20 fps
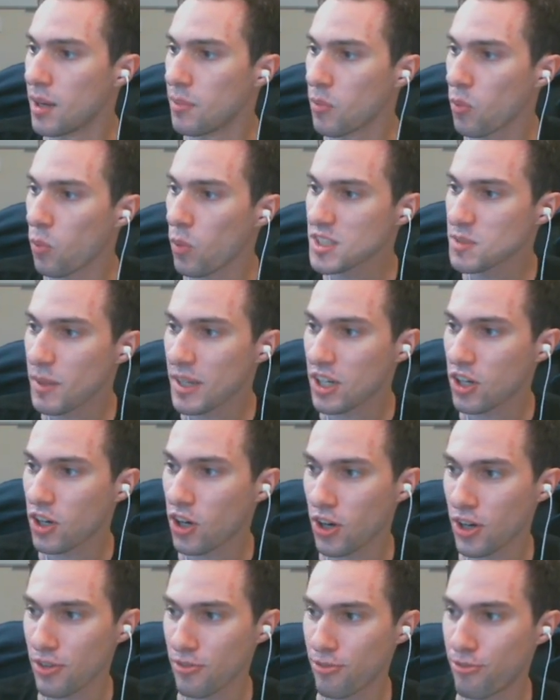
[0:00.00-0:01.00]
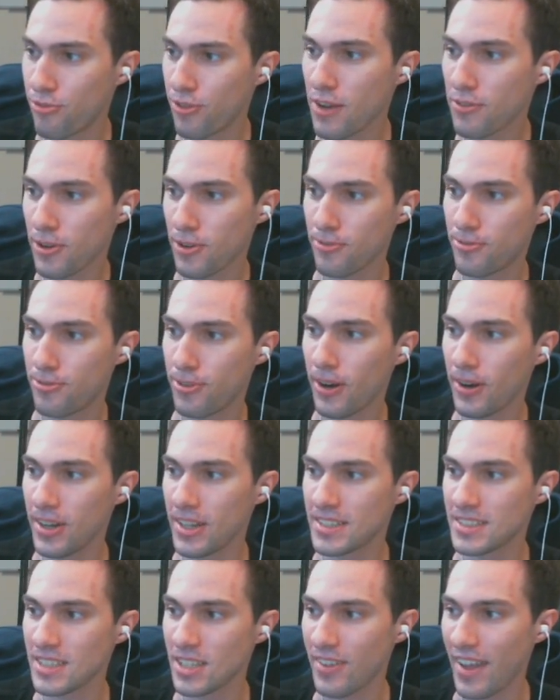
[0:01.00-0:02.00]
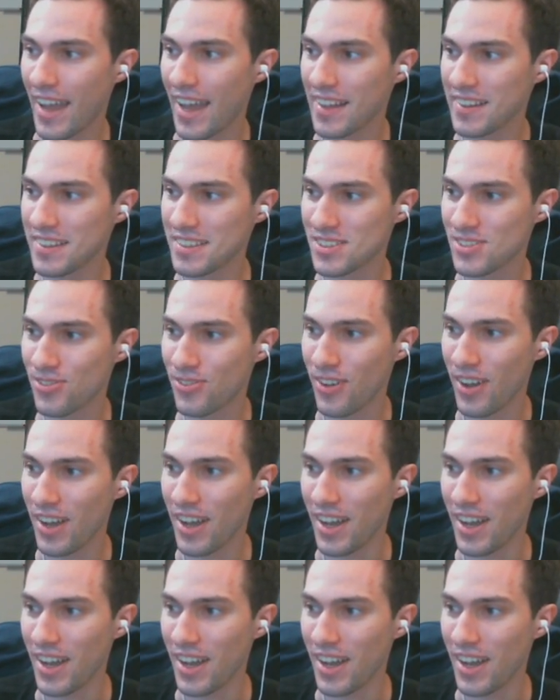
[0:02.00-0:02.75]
what's my current favorite variant of Atlas V?